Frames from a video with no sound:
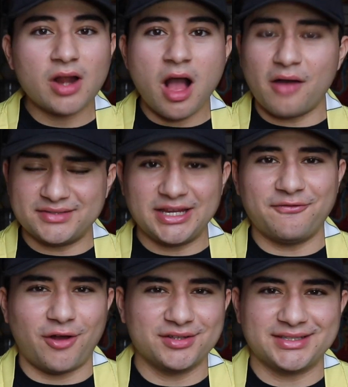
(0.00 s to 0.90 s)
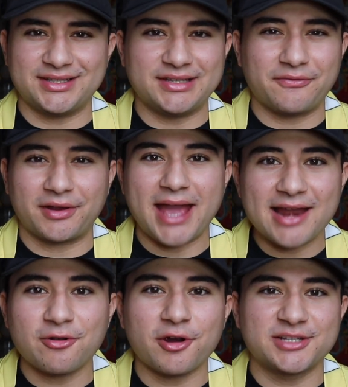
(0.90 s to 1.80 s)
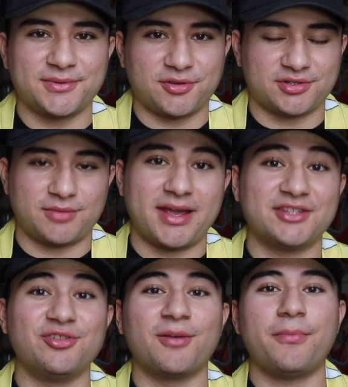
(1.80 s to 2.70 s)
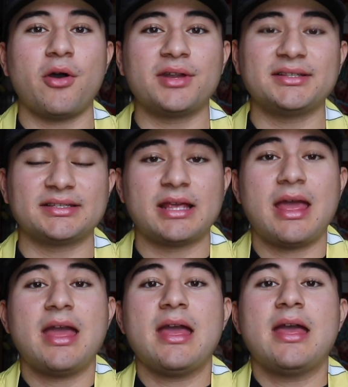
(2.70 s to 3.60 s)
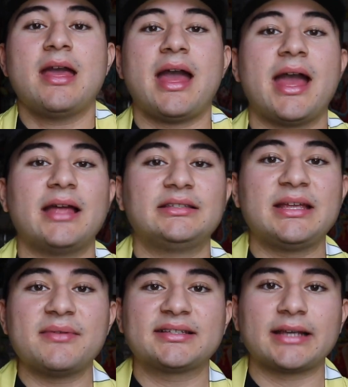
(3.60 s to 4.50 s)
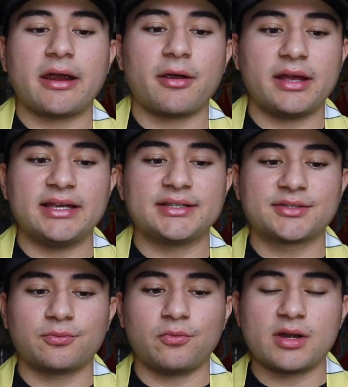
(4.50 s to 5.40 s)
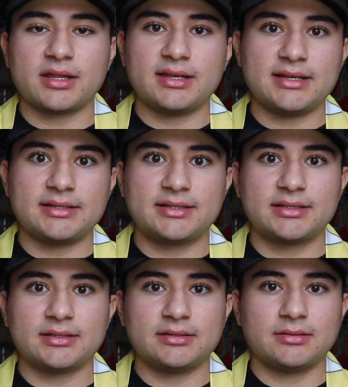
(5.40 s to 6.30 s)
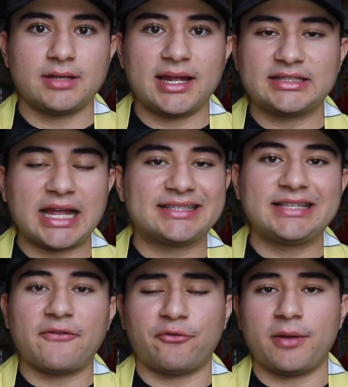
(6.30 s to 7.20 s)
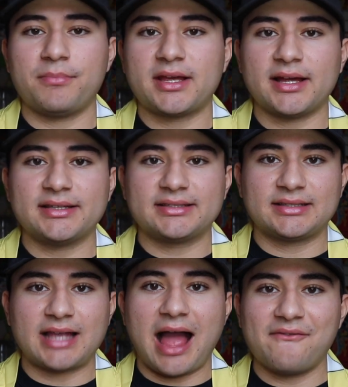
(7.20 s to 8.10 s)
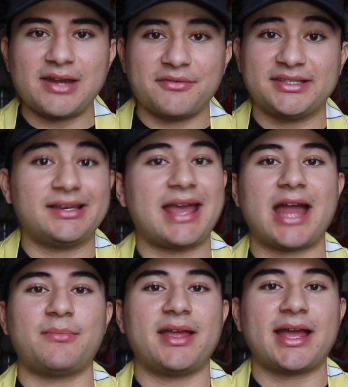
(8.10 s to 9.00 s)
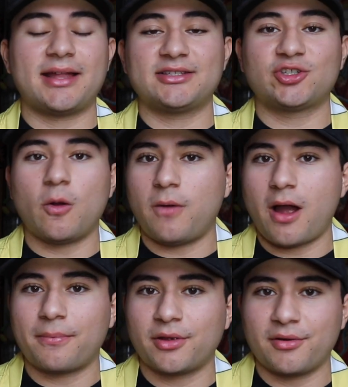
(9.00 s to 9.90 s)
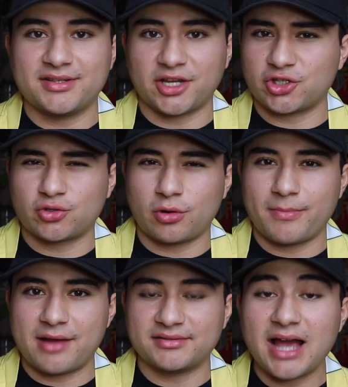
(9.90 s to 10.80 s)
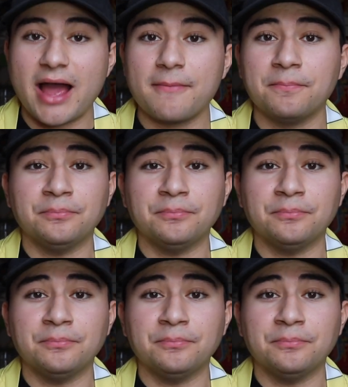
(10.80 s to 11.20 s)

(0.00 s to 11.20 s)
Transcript: Obviously, it falls into different categories, but those are the main two components. And Demon Slayer is one of these. It's different because I've never seen an anime get so popular in such a short amount of time.